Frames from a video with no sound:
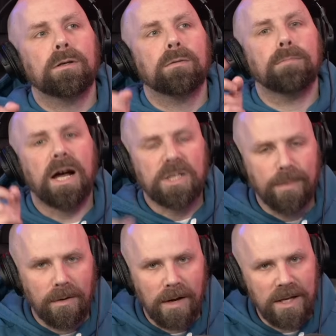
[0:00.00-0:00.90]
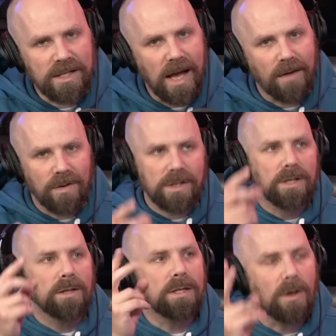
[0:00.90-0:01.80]
Macho Man Randy Savage,
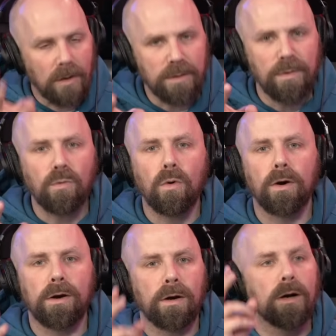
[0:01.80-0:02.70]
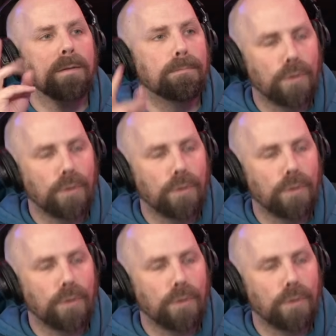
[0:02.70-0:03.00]
The Ultimate Warrior,